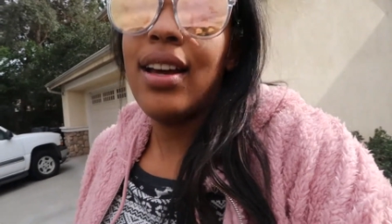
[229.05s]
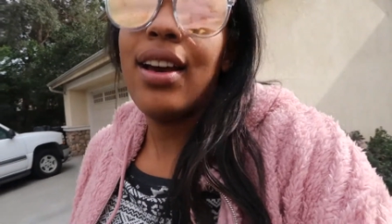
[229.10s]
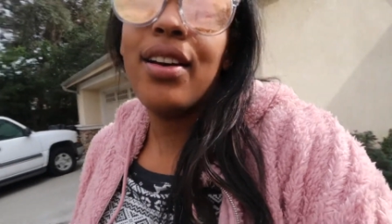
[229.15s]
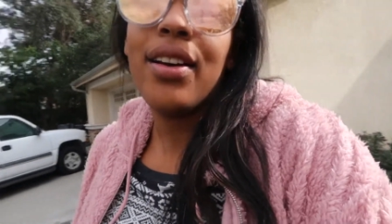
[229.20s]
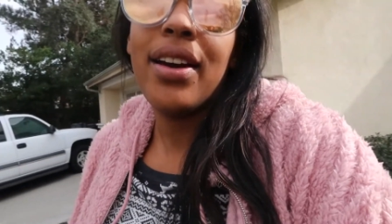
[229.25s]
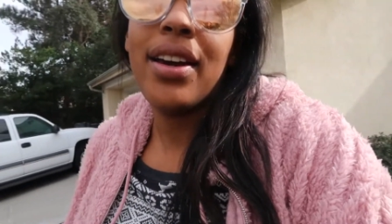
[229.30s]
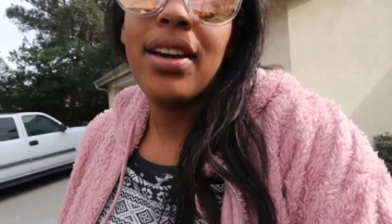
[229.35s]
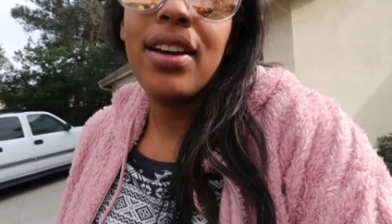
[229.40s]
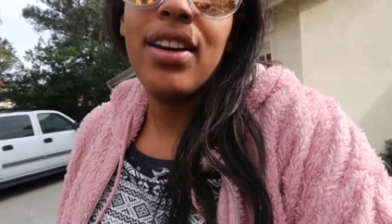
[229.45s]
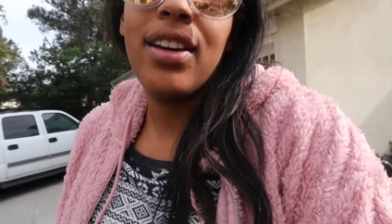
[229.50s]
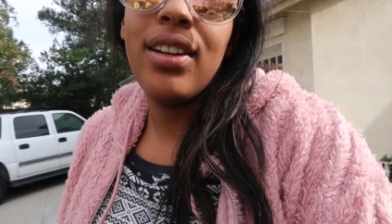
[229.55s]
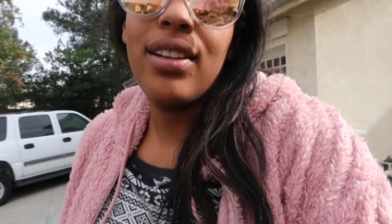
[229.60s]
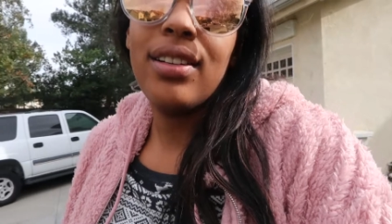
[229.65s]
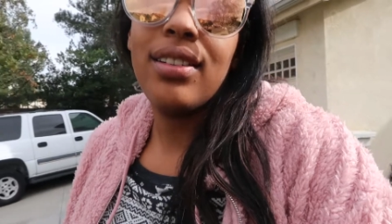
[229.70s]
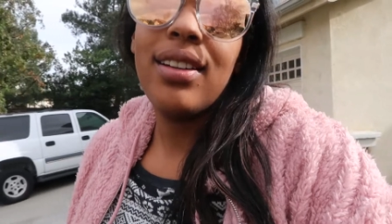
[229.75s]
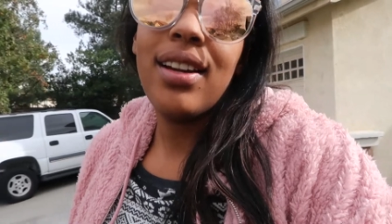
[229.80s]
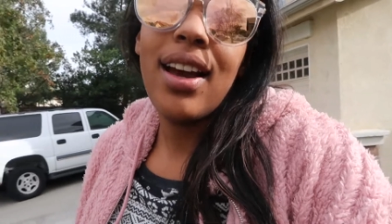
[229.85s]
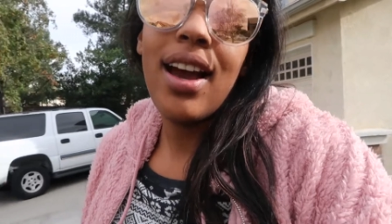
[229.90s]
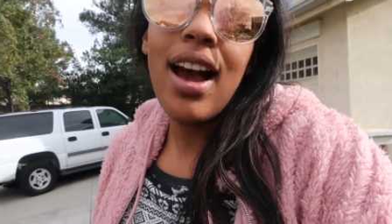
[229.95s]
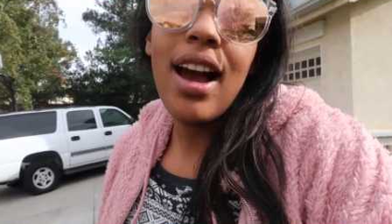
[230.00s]
Okay, good.
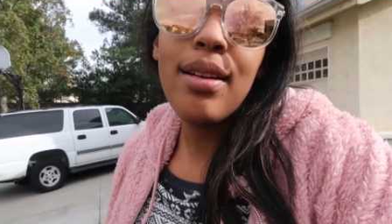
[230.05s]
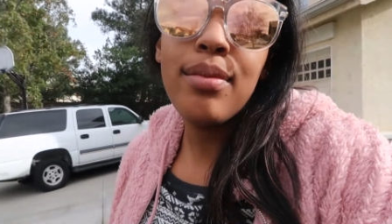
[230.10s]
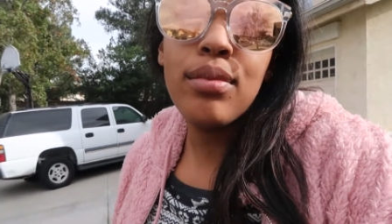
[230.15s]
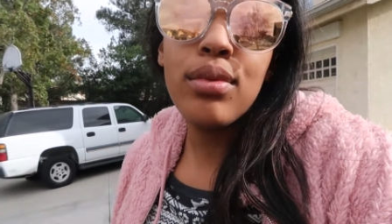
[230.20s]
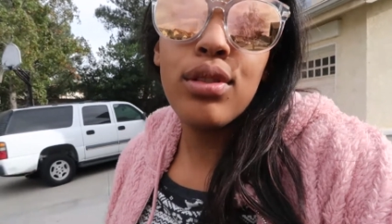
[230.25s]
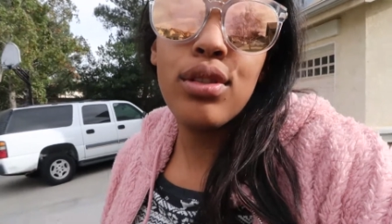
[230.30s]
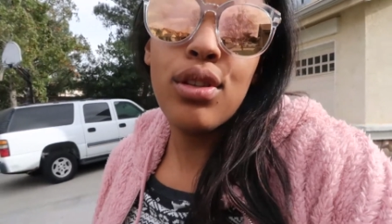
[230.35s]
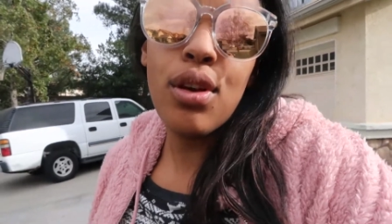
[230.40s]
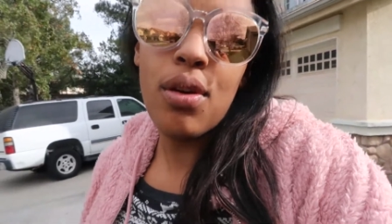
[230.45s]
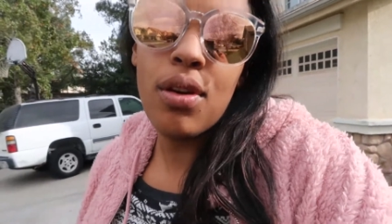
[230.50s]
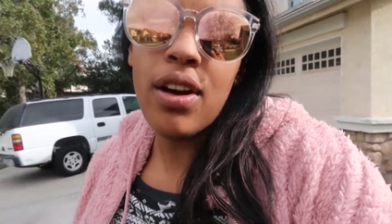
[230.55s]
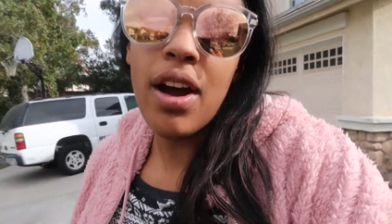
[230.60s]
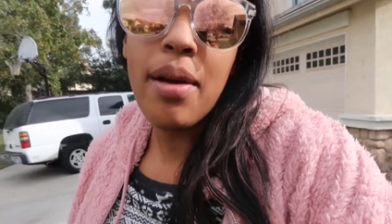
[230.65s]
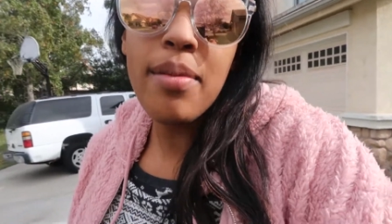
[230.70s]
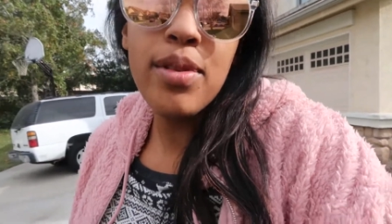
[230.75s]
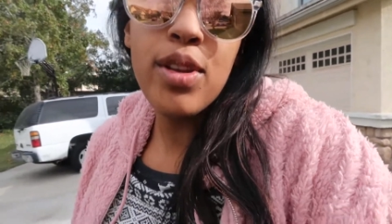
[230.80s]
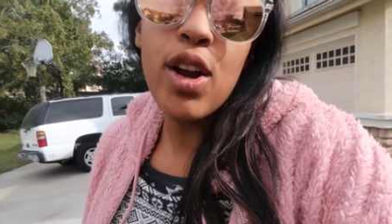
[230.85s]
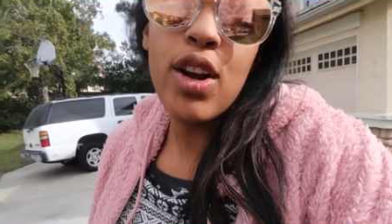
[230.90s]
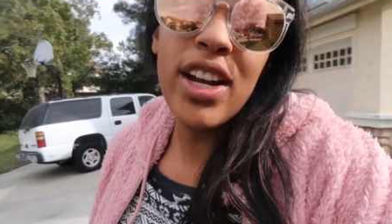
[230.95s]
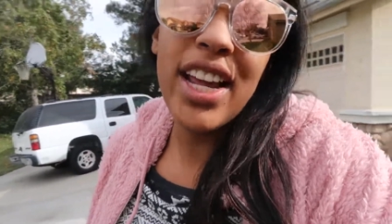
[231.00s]
I'm so,
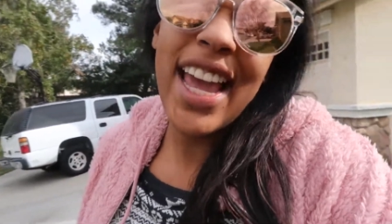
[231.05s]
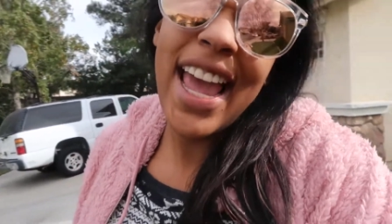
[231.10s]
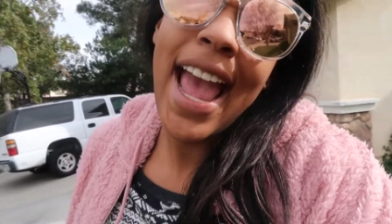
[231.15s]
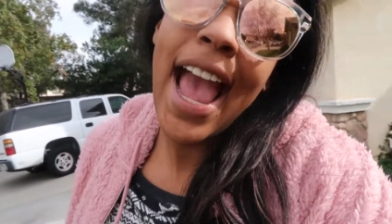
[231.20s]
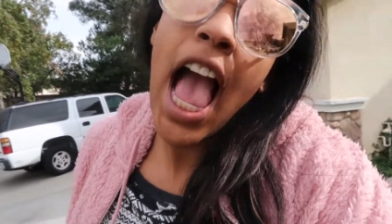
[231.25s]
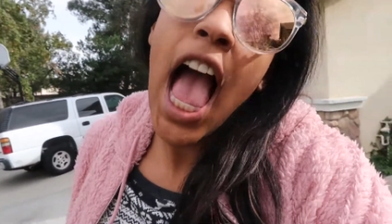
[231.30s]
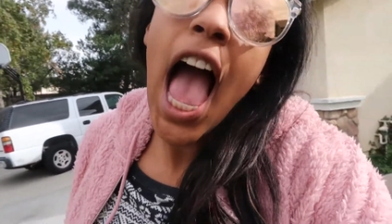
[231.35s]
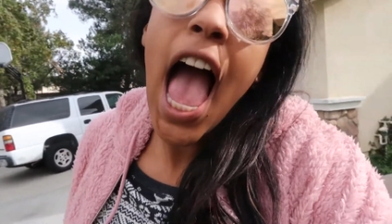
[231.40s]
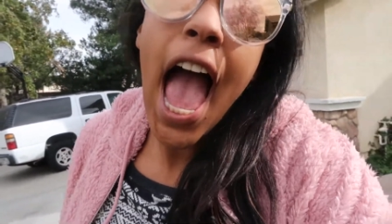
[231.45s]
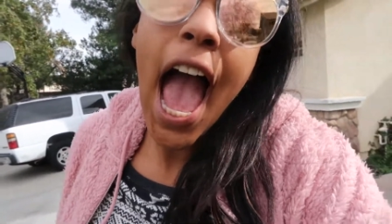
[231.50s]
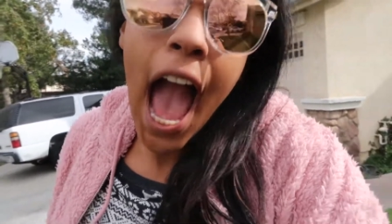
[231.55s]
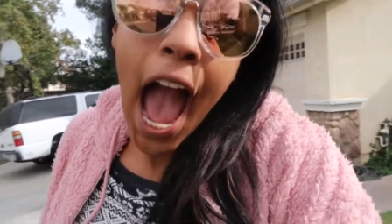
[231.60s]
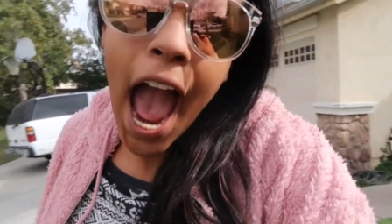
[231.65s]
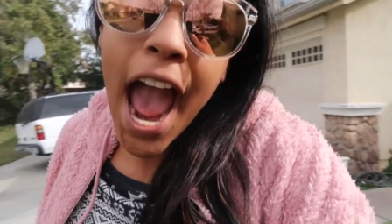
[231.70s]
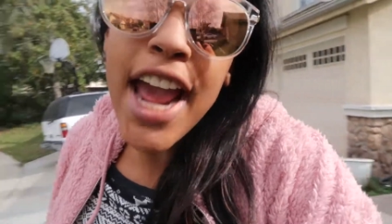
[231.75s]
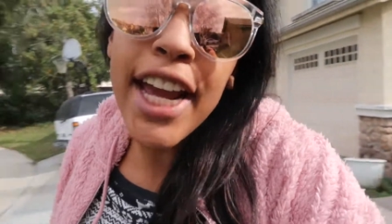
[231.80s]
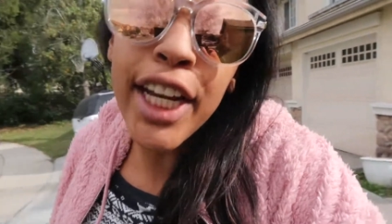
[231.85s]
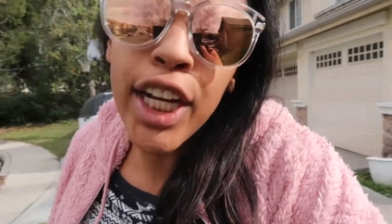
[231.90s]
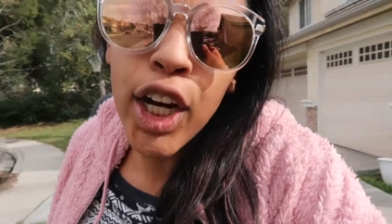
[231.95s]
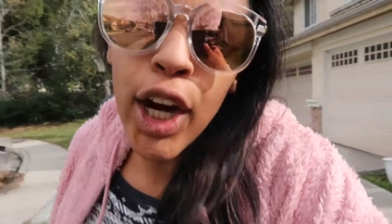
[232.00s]
I'm starting to get
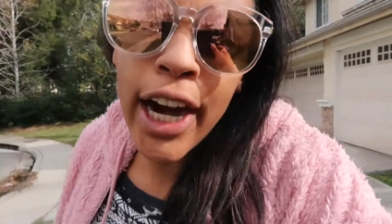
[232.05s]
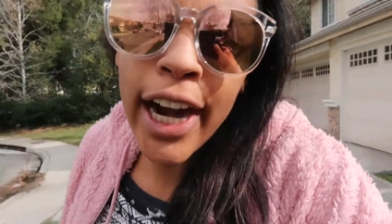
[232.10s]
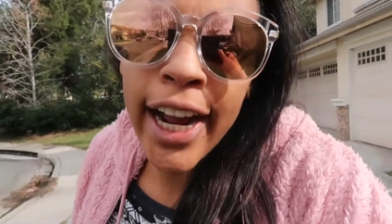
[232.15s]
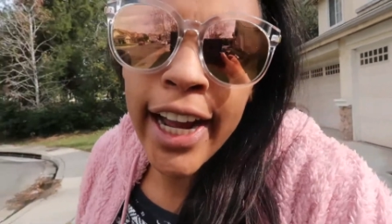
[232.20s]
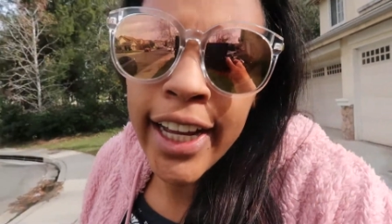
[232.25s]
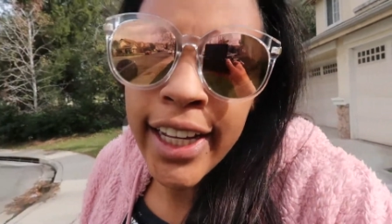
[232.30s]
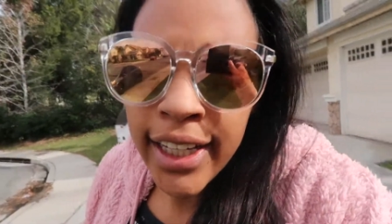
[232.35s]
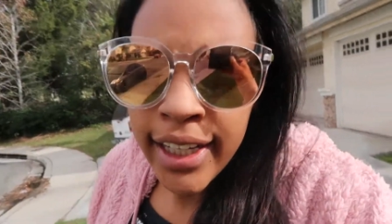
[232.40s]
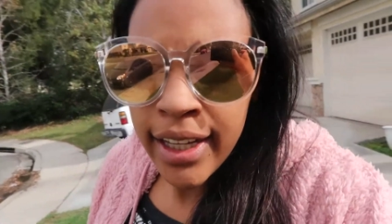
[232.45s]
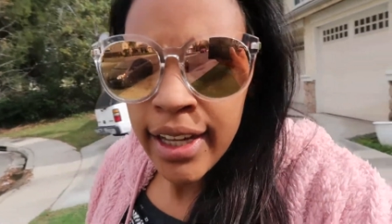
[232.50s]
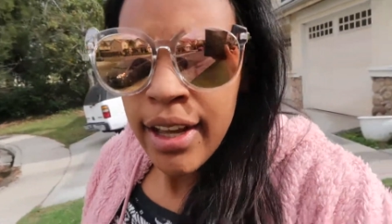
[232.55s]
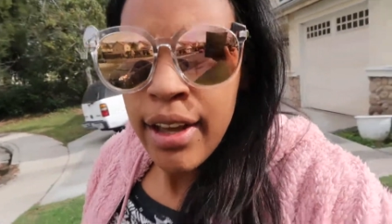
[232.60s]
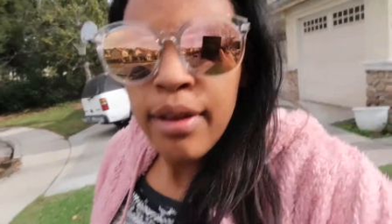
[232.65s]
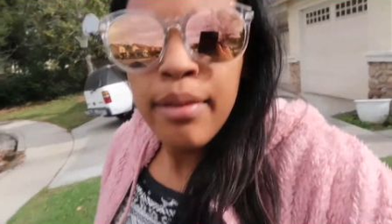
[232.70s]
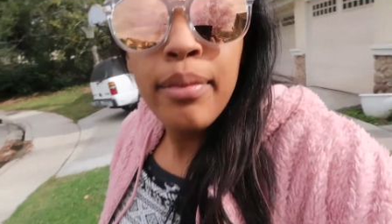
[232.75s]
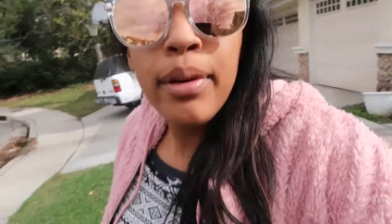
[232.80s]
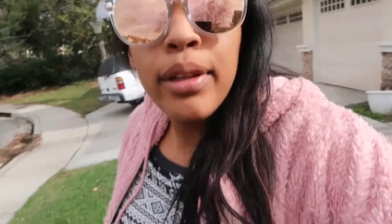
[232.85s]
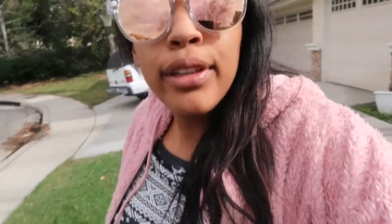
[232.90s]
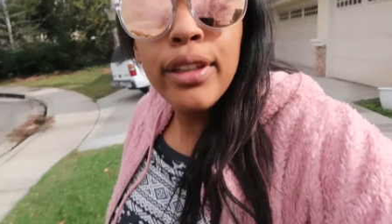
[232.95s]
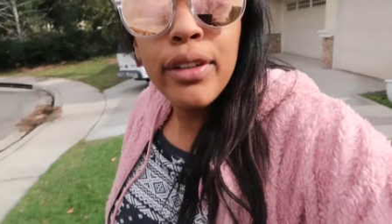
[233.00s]
hangry.
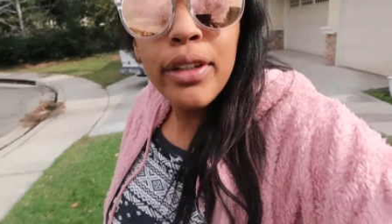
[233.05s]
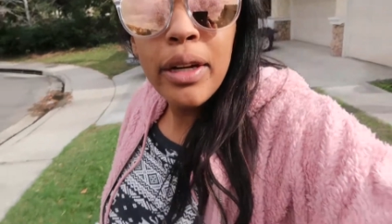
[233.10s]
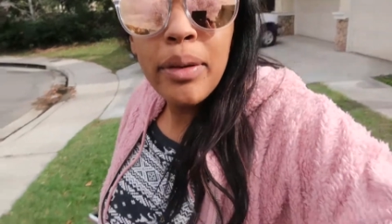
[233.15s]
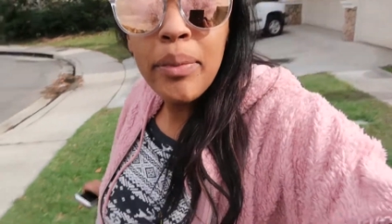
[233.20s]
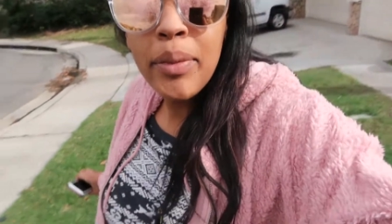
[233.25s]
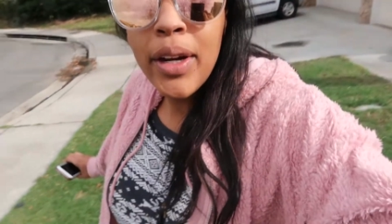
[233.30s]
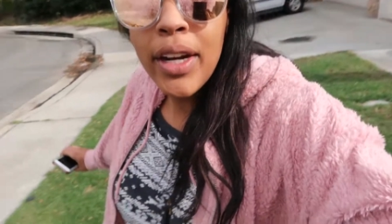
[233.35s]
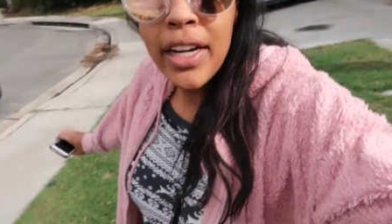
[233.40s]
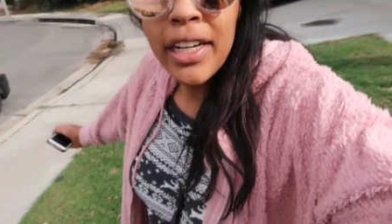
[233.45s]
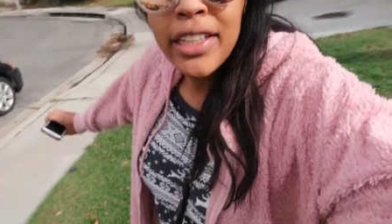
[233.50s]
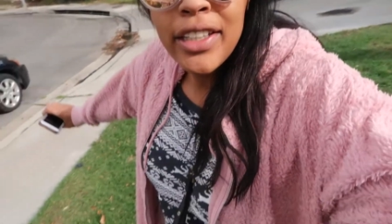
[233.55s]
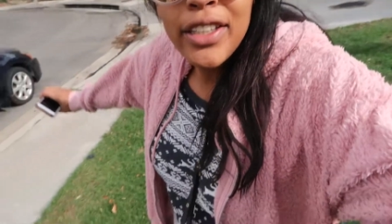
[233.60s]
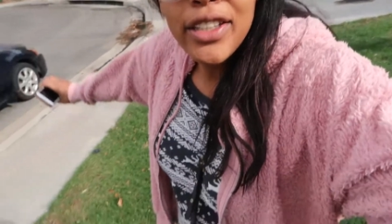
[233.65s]
But look what I'm wearing